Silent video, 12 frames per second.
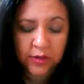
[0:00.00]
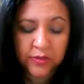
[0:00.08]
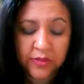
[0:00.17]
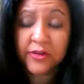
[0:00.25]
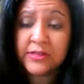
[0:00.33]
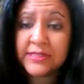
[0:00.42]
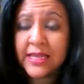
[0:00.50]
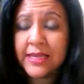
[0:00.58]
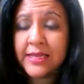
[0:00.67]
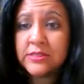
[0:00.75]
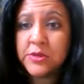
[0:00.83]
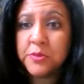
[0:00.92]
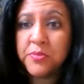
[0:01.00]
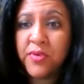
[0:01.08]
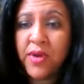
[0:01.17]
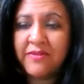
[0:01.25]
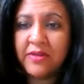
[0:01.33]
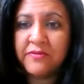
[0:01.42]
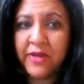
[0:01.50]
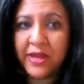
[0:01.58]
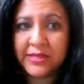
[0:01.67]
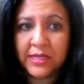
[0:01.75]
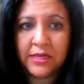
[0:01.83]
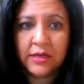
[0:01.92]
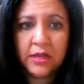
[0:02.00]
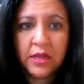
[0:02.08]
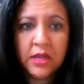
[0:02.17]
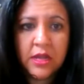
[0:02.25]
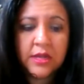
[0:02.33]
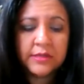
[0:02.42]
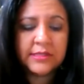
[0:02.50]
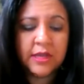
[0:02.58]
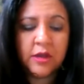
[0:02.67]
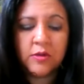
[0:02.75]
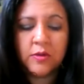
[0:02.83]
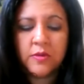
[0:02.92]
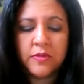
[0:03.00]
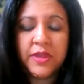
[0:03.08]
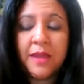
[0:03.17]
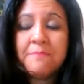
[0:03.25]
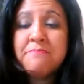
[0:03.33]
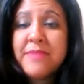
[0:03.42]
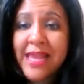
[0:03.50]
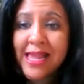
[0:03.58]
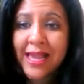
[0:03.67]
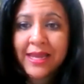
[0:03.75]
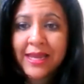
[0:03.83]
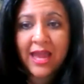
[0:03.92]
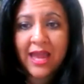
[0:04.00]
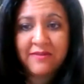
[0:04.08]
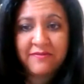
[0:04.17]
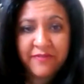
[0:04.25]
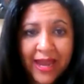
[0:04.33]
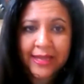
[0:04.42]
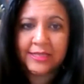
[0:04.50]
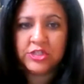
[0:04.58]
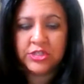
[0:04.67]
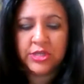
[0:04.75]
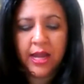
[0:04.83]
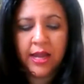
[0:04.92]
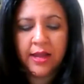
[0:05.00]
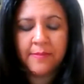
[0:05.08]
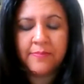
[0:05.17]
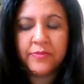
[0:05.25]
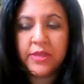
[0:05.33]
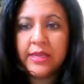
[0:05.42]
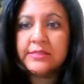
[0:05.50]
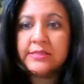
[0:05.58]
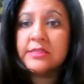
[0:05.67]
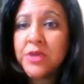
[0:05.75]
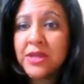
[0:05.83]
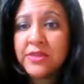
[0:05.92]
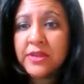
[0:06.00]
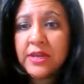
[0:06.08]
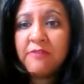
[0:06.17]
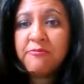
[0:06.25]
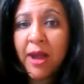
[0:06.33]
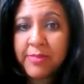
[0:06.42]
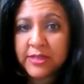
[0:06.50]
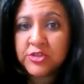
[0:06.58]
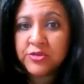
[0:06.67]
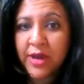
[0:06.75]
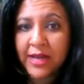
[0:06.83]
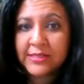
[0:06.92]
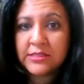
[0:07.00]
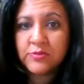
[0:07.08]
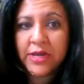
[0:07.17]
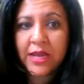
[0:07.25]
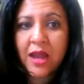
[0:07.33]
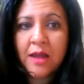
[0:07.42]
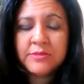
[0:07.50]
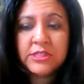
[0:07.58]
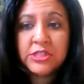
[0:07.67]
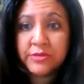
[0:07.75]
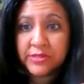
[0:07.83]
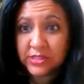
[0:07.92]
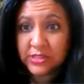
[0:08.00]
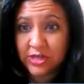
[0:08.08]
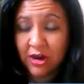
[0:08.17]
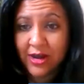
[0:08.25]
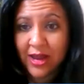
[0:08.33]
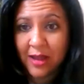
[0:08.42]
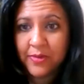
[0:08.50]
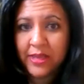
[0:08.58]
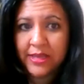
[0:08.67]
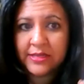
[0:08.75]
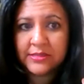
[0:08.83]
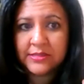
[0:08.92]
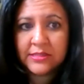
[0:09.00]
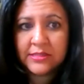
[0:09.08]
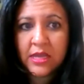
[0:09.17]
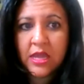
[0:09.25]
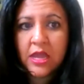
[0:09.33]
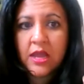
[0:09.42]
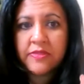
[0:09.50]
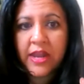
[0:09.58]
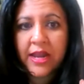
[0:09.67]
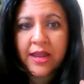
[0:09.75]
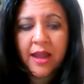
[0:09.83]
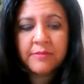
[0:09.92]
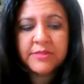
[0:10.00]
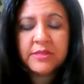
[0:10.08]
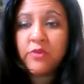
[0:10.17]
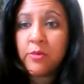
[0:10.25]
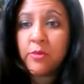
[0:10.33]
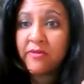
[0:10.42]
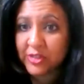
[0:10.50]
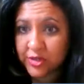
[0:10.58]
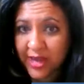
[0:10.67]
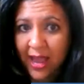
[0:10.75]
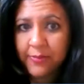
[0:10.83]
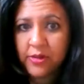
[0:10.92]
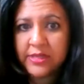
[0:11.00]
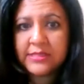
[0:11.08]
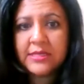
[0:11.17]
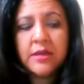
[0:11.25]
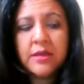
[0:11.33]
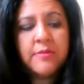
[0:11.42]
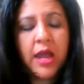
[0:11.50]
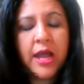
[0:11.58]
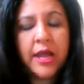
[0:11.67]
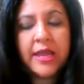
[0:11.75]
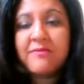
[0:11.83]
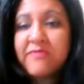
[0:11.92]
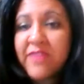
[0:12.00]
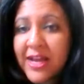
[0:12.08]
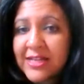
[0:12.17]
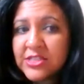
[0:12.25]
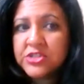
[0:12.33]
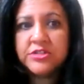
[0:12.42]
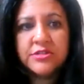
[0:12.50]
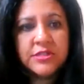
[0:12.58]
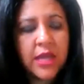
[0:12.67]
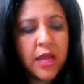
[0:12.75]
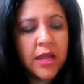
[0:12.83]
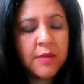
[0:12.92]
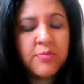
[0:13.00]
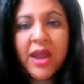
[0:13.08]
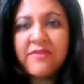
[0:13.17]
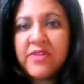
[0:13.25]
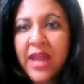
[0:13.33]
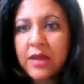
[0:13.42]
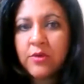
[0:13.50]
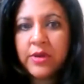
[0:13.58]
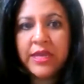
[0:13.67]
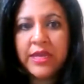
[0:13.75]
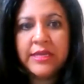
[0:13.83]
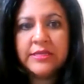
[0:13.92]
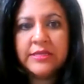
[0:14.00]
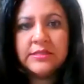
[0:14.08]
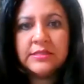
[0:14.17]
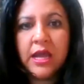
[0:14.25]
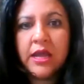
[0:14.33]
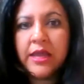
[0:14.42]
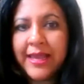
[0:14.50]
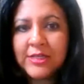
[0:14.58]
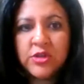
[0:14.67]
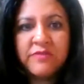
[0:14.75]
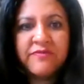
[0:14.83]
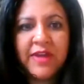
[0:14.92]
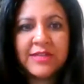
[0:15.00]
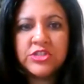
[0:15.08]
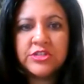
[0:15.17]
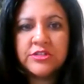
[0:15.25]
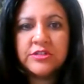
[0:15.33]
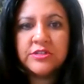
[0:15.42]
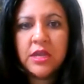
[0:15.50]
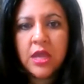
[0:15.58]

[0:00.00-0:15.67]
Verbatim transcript: the first thing is through private funding. So the immediate advantage um, is the strengthening of public trust when it comes to a startup is that it comes in the form of venture capitalism, uh, investors, uh, private equities, uh, angel investors.